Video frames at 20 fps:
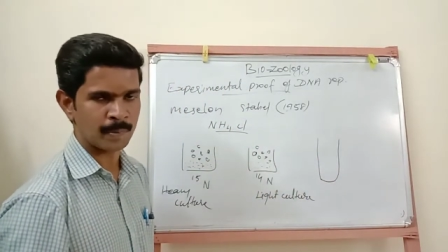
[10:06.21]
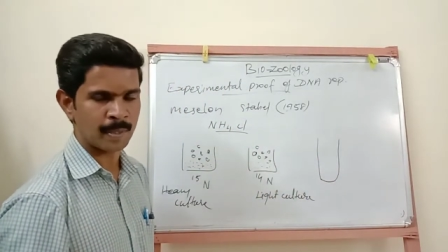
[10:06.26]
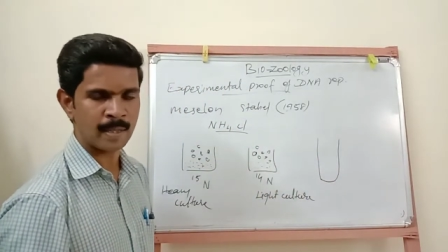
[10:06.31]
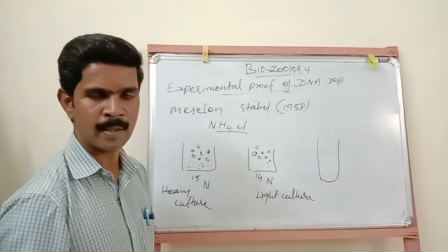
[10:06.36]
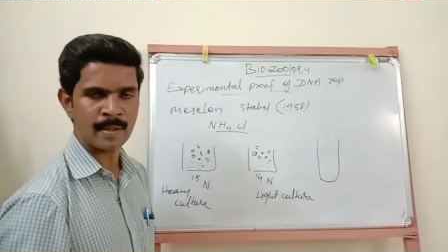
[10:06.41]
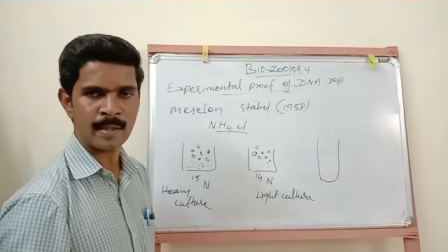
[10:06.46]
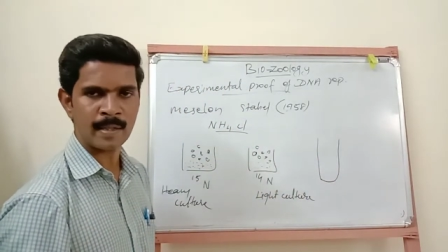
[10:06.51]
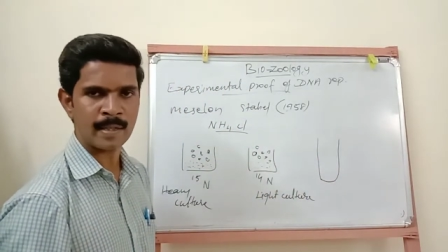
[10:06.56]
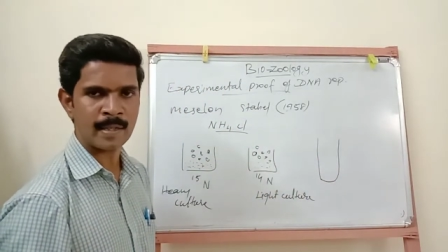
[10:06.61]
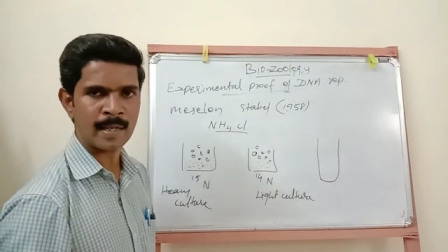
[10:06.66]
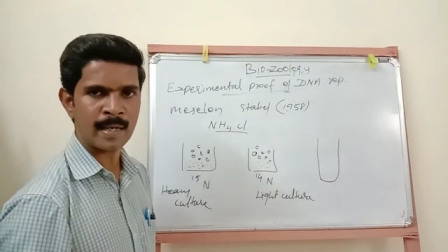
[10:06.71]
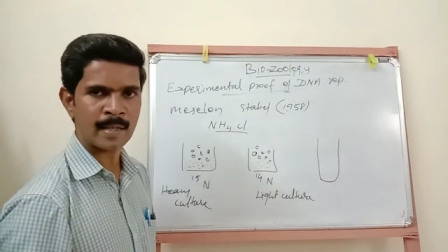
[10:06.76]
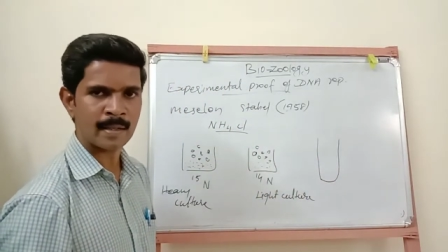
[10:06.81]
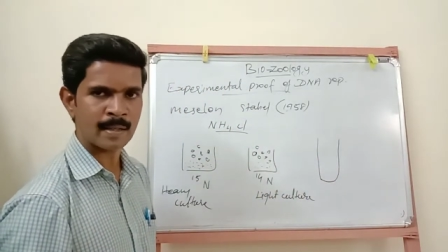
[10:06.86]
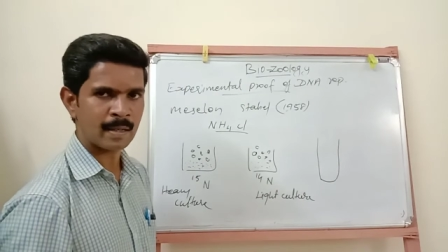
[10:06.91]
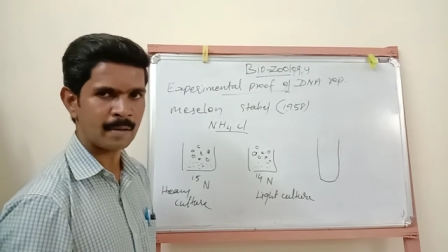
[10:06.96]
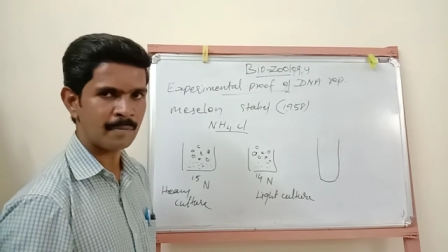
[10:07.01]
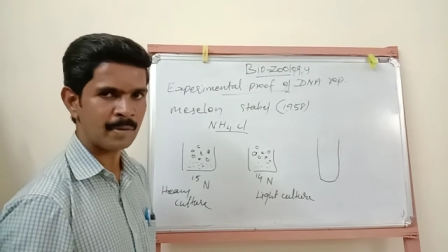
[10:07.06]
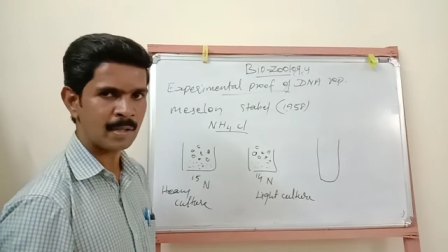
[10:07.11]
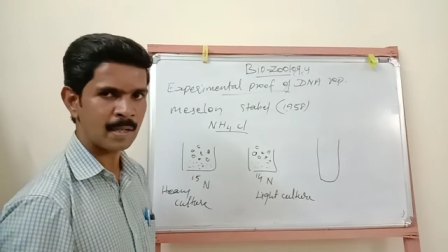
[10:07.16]
They didn't add
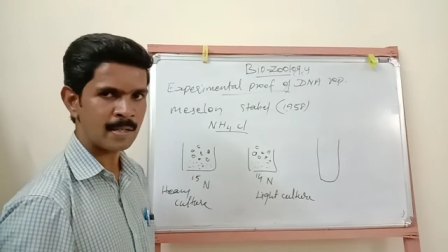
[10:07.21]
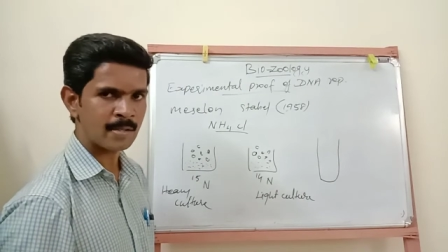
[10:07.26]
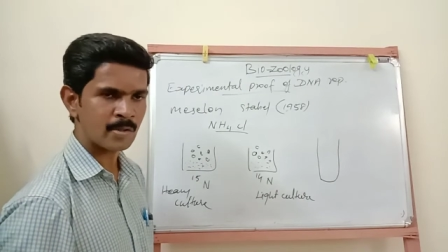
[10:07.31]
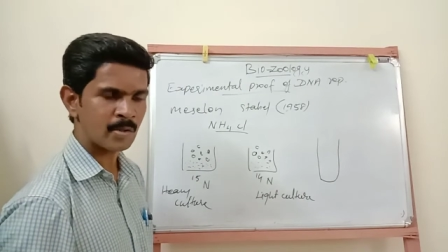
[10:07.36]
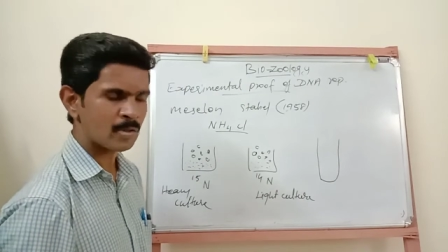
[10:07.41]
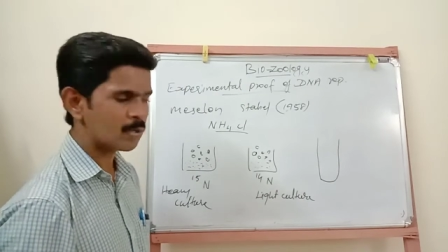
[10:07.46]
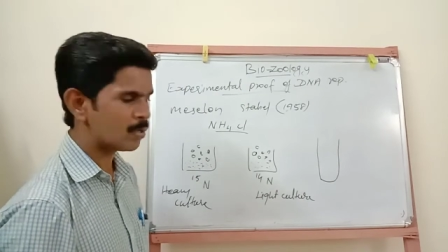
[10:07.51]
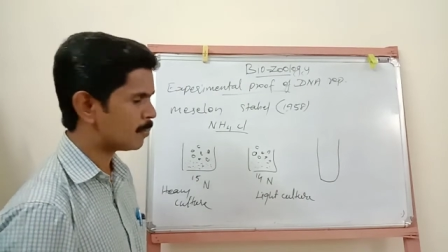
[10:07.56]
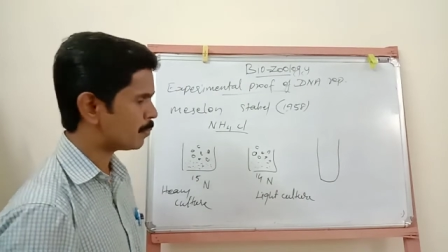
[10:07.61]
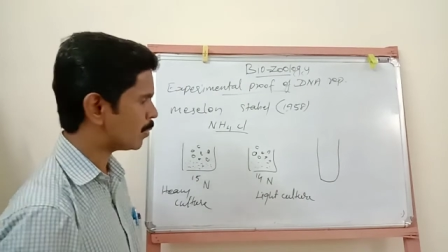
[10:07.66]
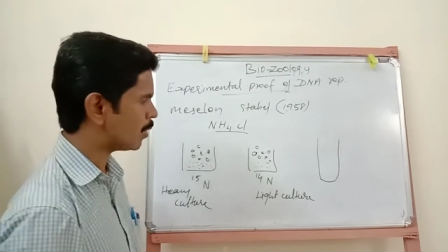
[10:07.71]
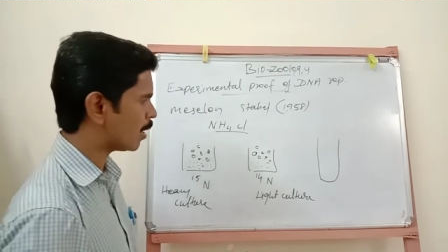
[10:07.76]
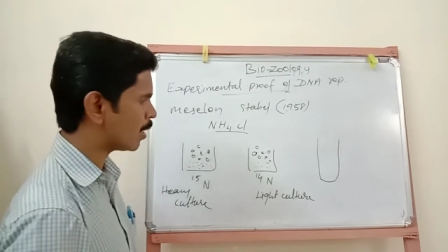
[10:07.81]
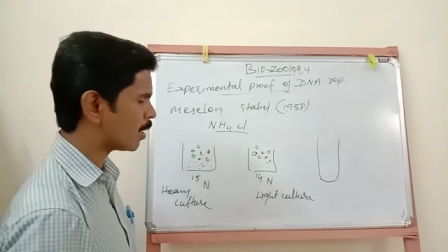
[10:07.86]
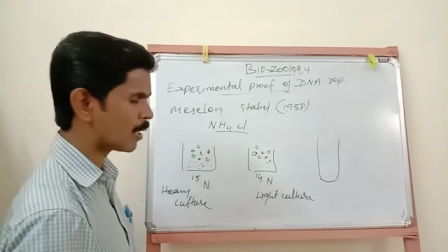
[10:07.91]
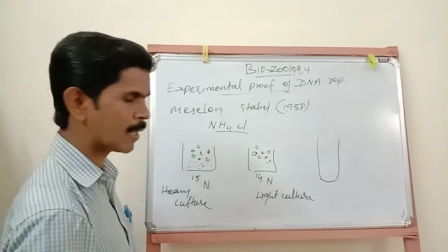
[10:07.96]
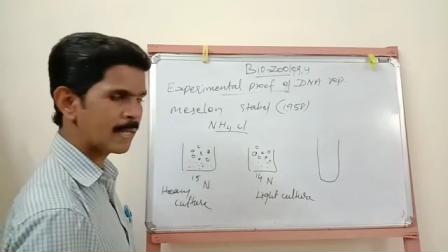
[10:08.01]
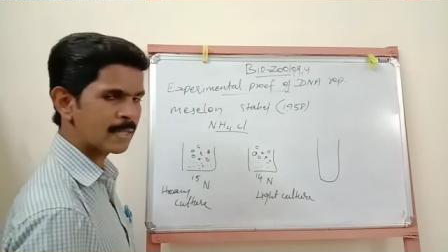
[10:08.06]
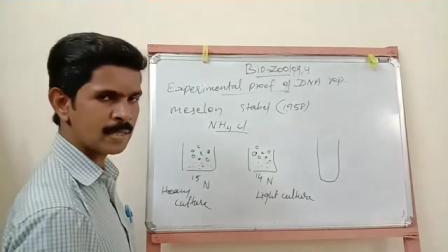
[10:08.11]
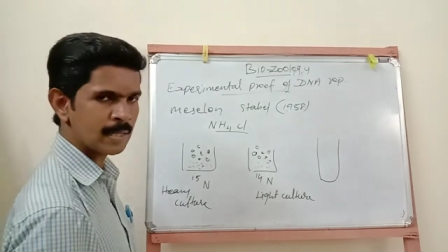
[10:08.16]
heavy isotope or
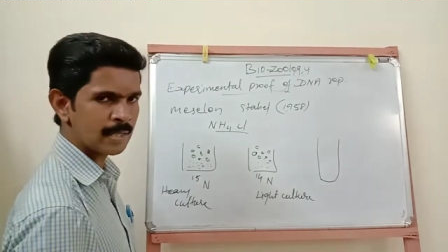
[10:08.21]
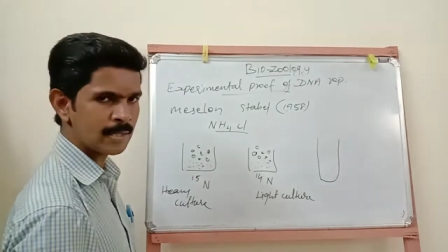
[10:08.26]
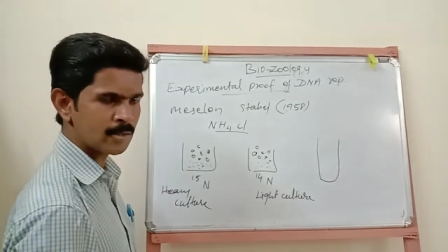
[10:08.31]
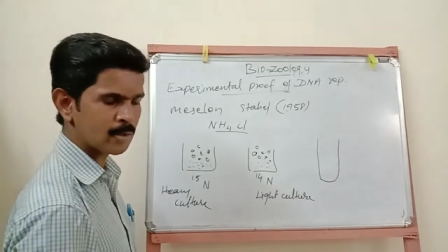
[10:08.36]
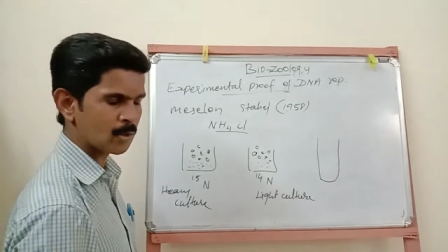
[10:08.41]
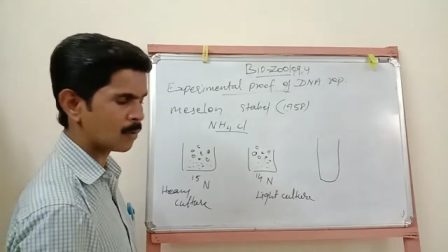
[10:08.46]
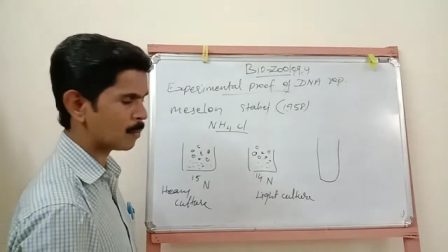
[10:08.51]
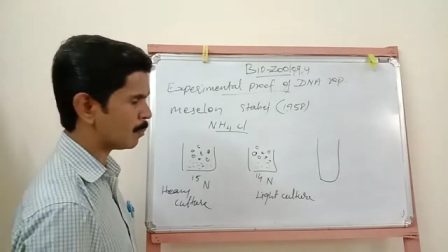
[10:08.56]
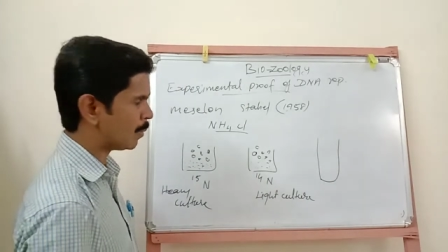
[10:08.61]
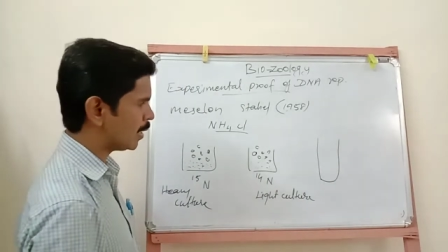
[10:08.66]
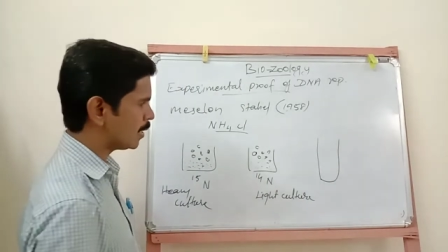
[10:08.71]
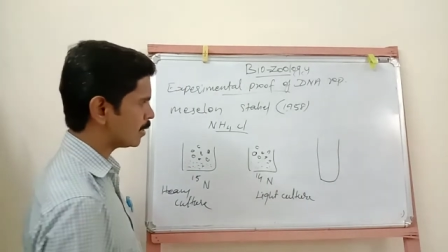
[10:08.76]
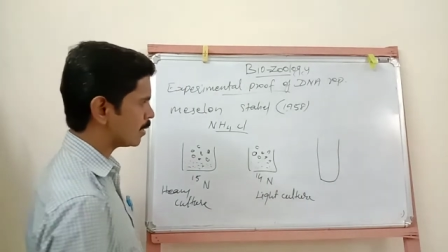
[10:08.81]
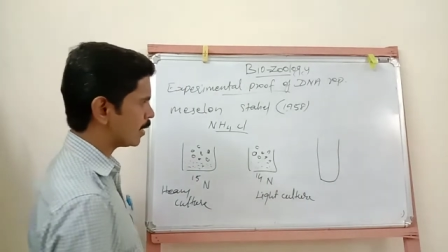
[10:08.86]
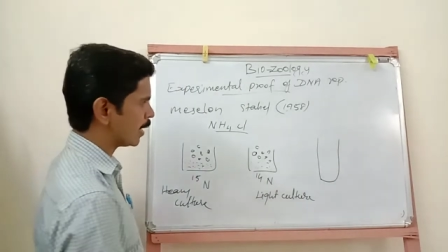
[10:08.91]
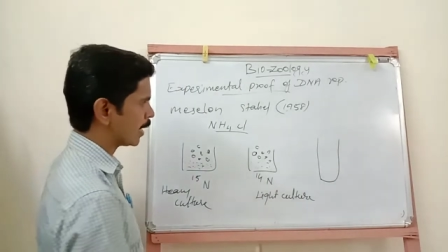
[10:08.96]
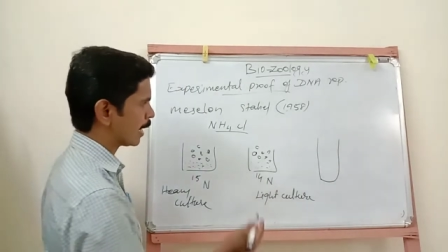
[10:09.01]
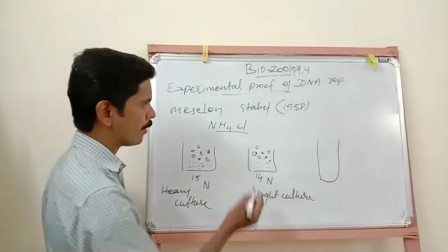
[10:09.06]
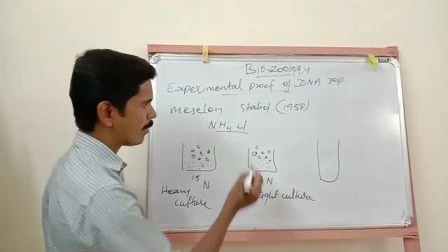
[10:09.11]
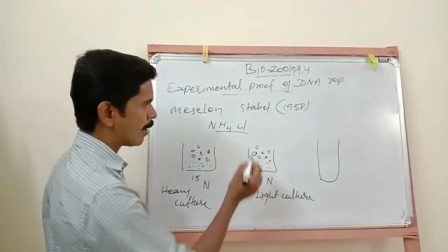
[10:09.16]
light isotope, but they
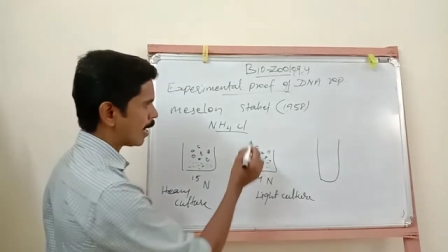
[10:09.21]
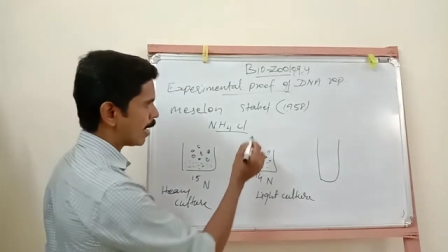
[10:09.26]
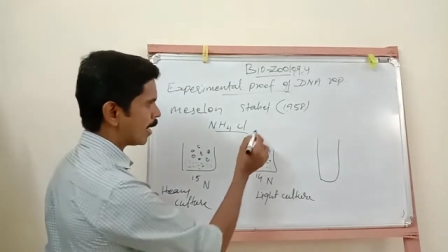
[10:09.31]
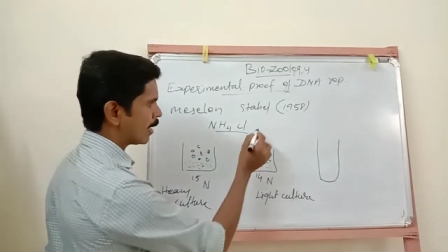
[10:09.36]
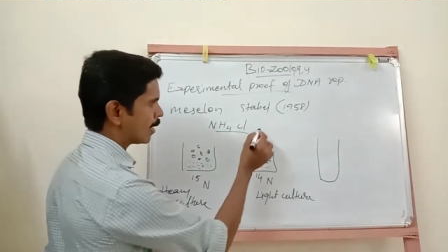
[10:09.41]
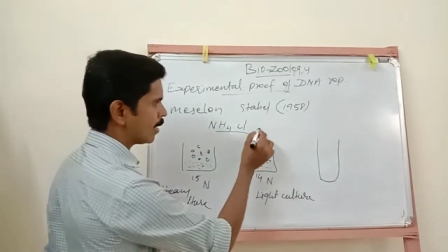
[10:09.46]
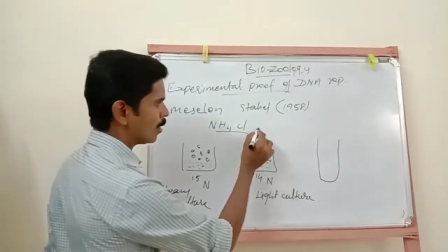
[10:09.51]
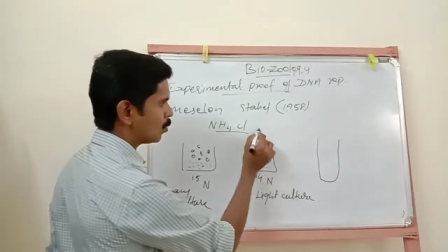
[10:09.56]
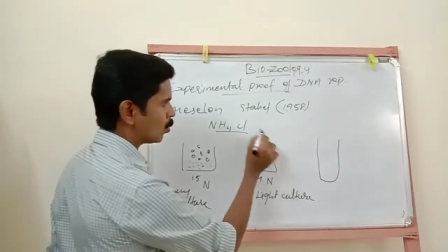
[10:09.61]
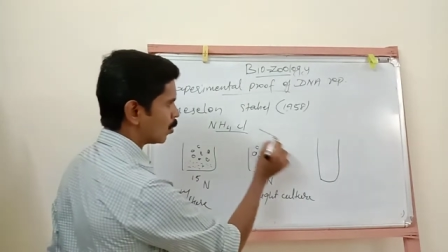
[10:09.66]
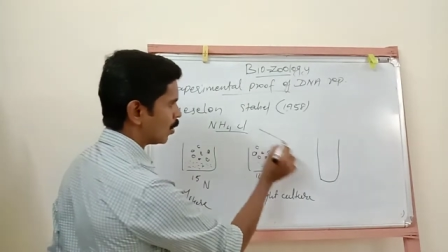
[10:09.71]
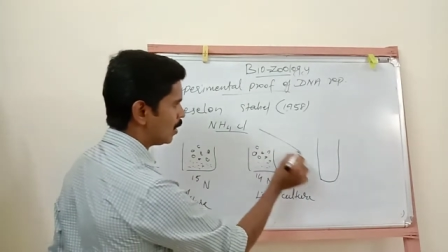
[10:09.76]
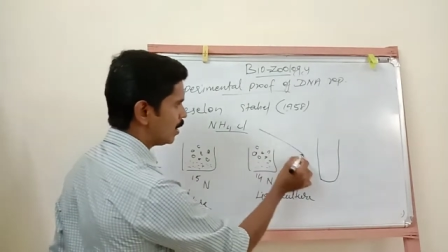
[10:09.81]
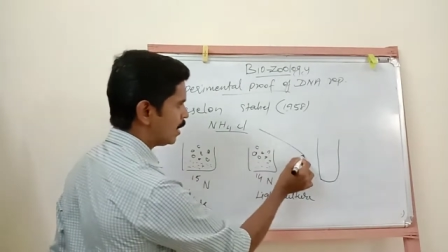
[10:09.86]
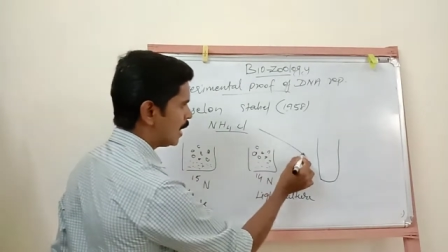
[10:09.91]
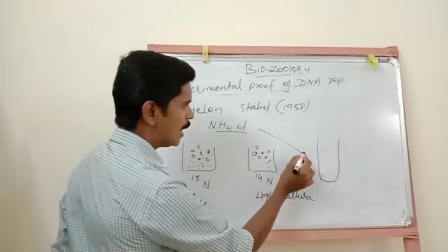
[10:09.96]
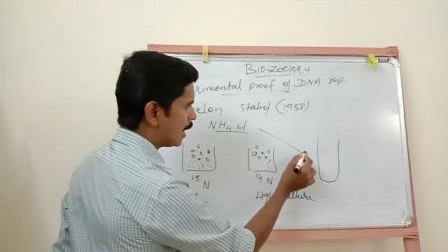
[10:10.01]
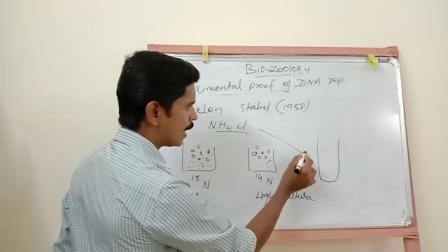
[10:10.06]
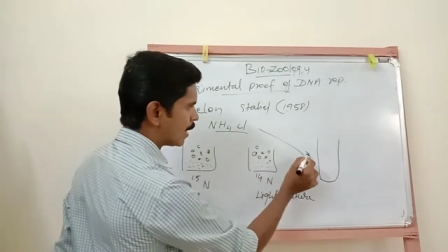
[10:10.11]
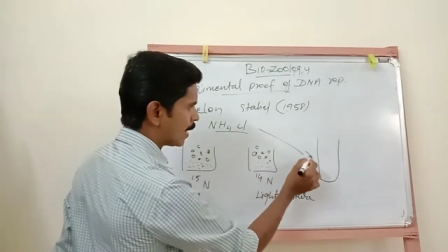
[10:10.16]
have added
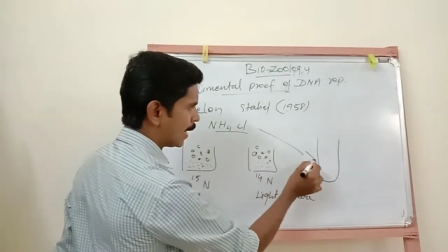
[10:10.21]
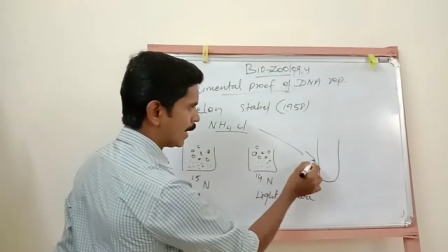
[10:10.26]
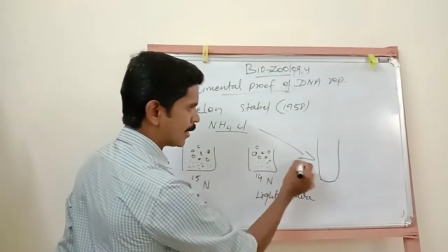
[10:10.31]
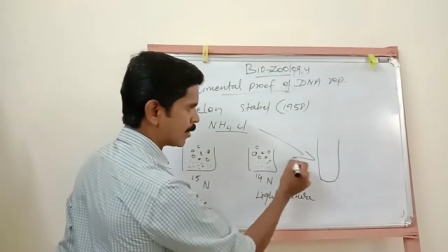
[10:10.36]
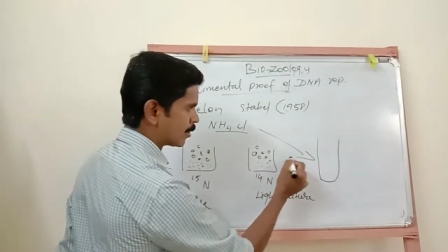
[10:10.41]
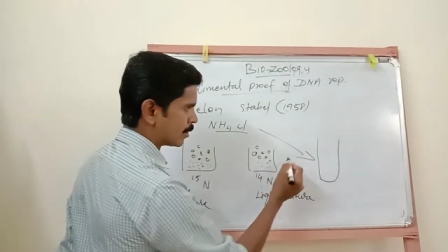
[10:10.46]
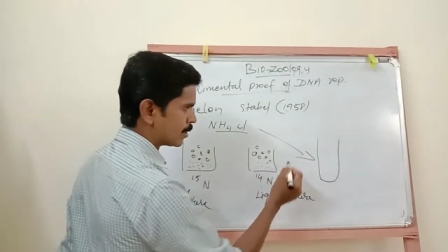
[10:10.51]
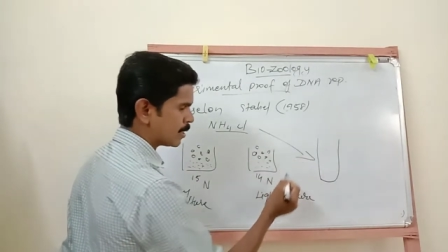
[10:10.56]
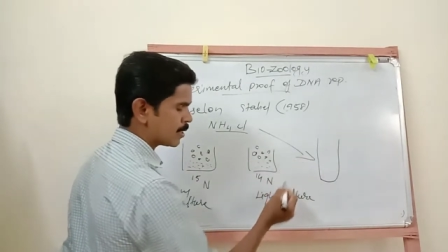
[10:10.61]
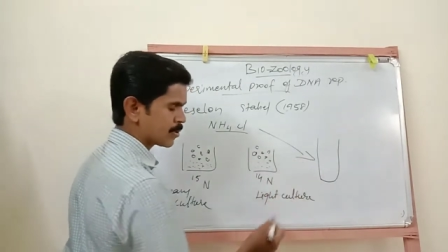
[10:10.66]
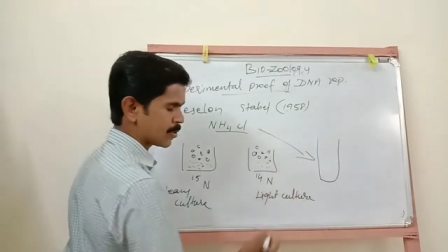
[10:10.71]
one nitrogen.